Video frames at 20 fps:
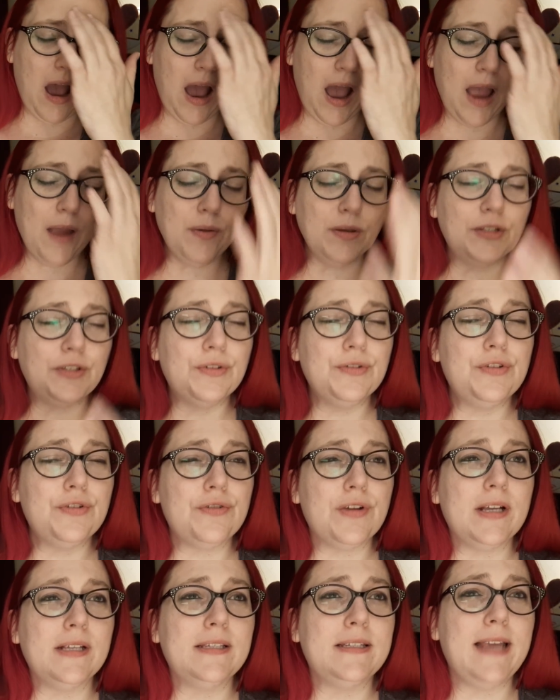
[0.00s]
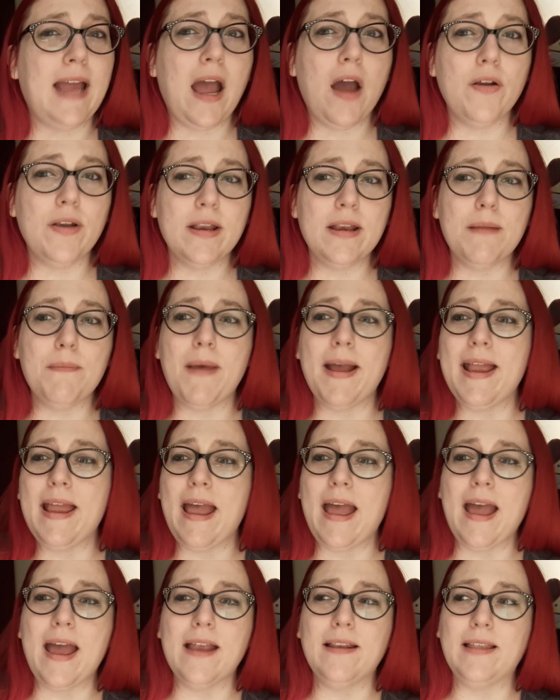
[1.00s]
I was so stressed out and in my
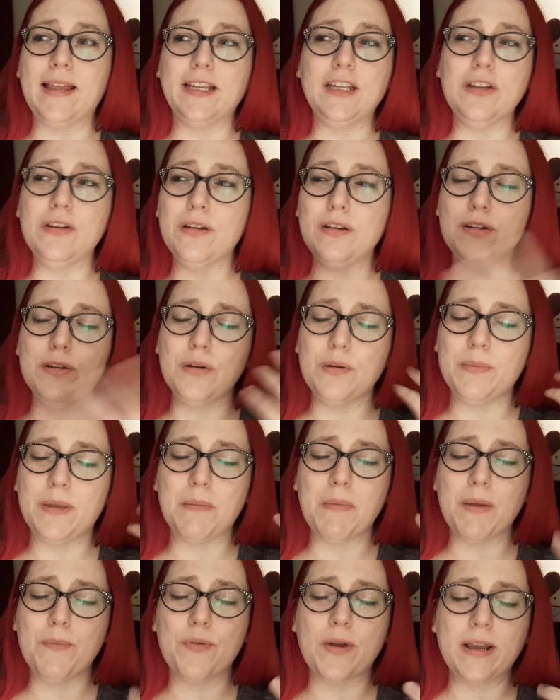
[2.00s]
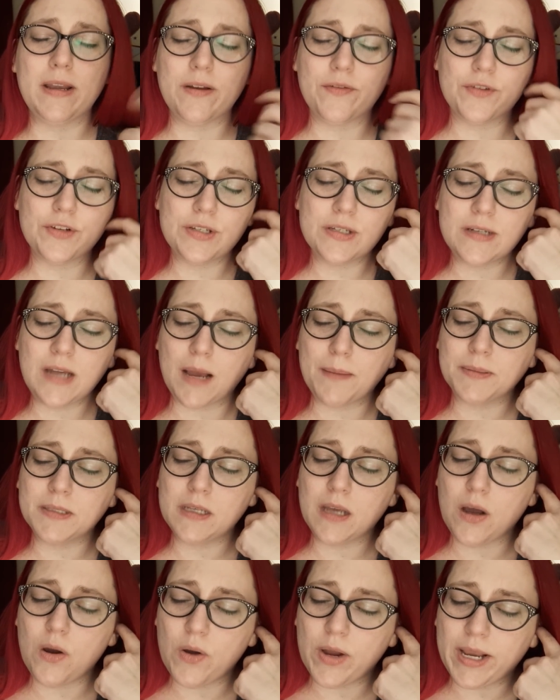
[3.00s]
head, like, you know me, my brain never stops
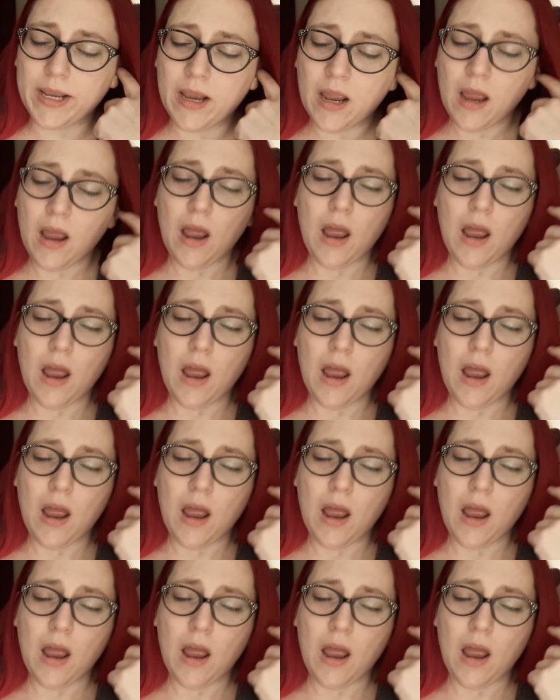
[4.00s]
going,